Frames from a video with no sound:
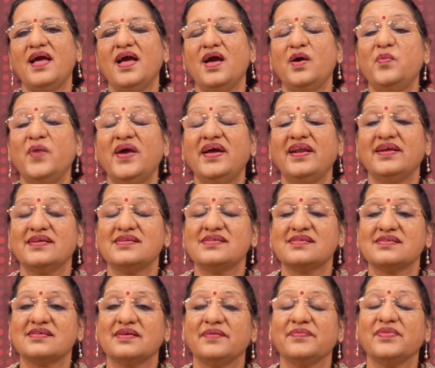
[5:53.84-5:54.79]

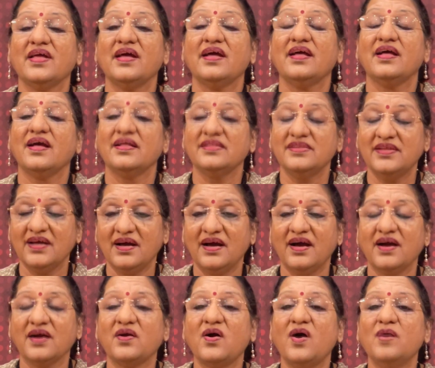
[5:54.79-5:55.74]
Whereas
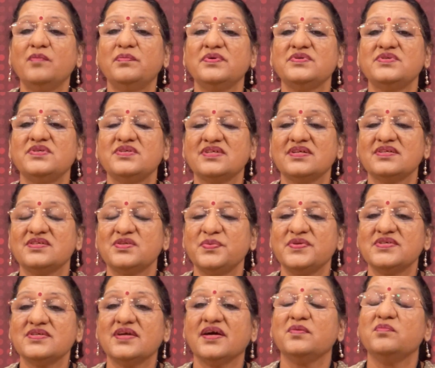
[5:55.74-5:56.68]
the compositions
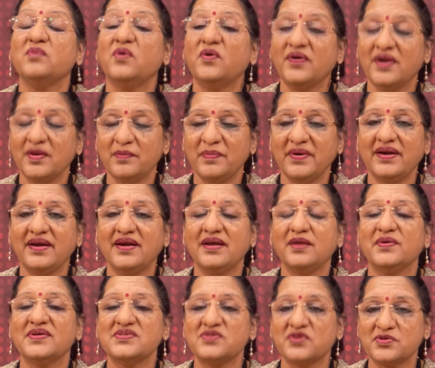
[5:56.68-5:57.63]
which are more
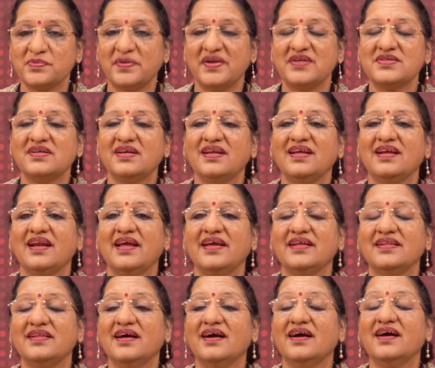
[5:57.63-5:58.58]
repetitive, as I was mentioning,
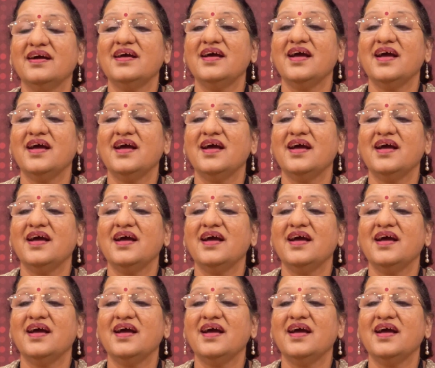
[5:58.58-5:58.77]
like the